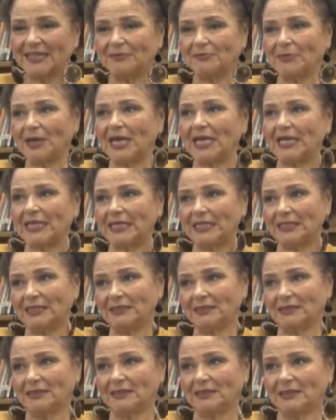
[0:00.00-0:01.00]
My
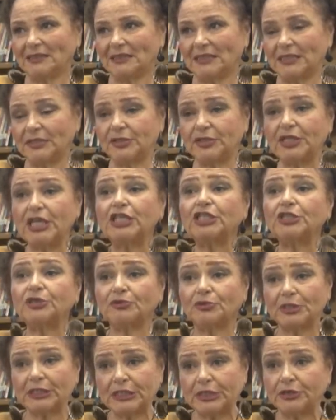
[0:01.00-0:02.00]
dissertation
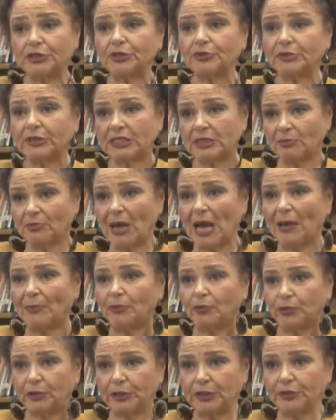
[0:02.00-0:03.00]
research was in
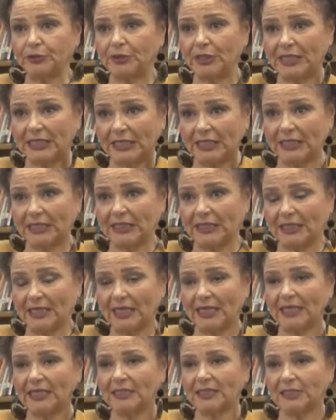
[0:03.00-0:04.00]
Papua New Guinea,
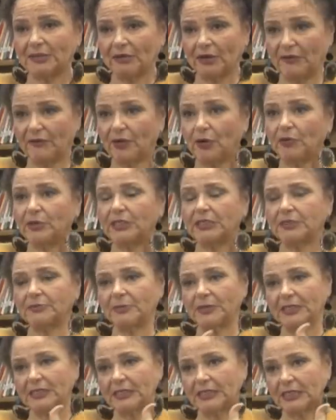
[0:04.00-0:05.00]
and so I've always
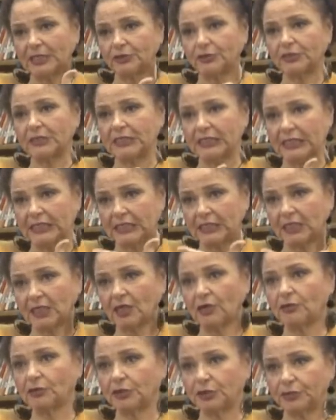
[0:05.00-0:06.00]
been interested in
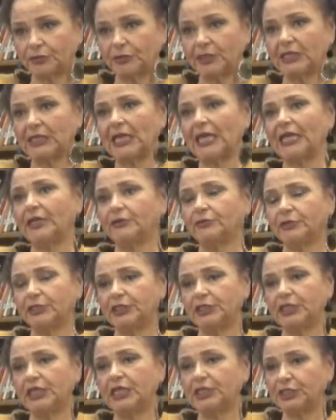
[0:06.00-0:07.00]
culture and
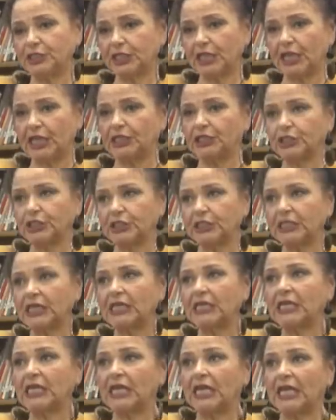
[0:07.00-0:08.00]
language and education,
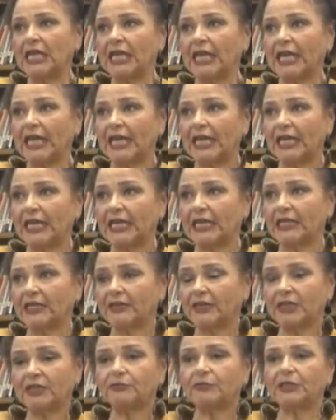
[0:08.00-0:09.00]
and
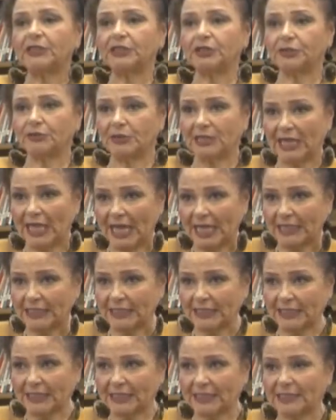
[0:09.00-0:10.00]
then went to
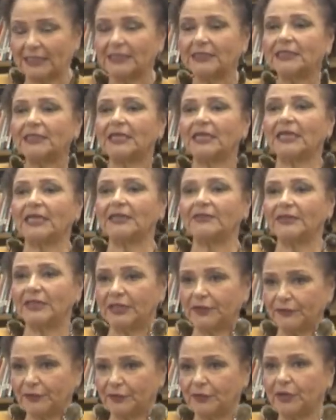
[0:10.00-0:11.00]
Alaska and
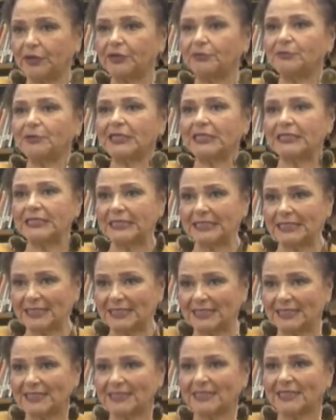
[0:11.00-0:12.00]
then a few other
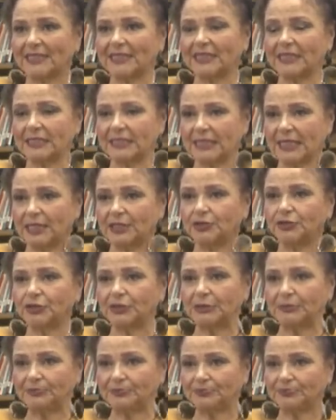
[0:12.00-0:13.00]
places in this country,
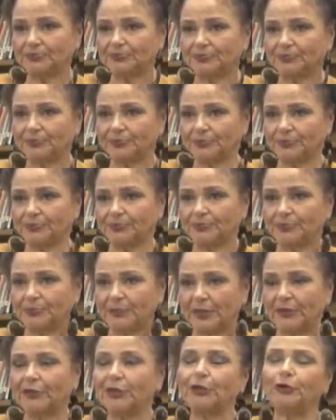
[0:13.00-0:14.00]

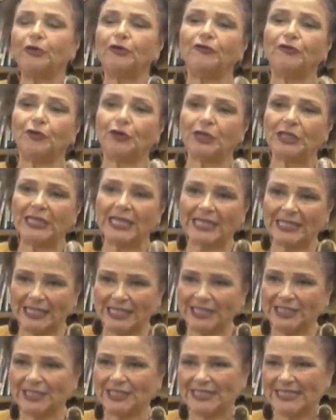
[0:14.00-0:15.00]
in the lower 48, I
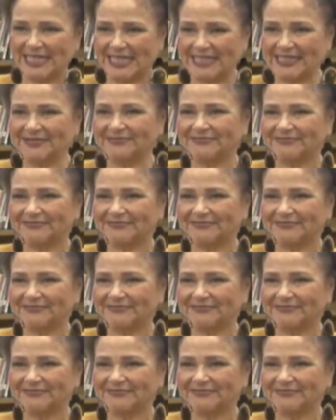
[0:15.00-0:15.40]
should say.